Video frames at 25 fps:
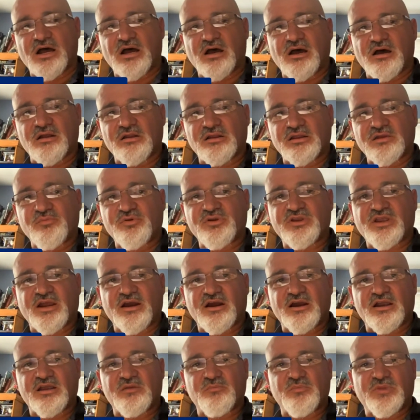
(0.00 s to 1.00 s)

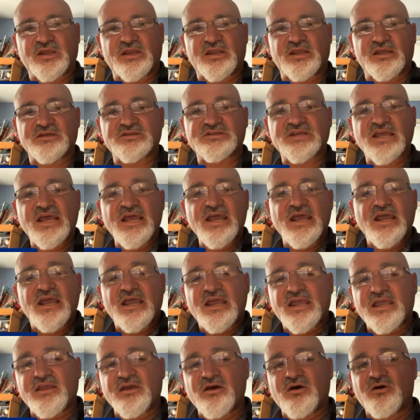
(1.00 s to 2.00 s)
Libertarian meetings.
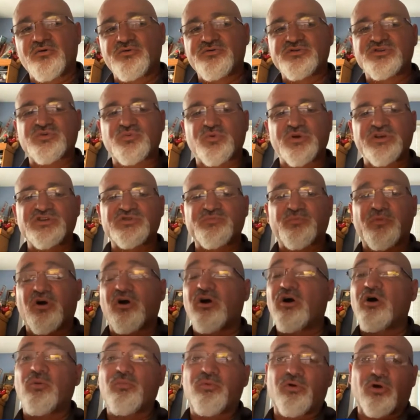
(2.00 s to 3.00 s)
He owns
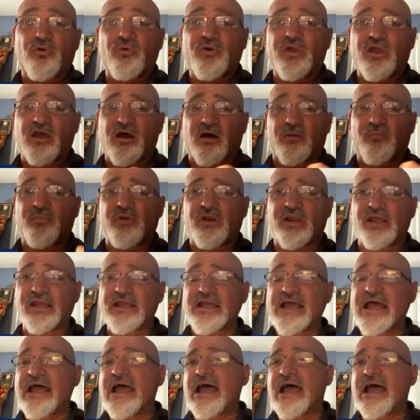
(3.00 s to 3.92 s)
Swedesboro Brewing Company.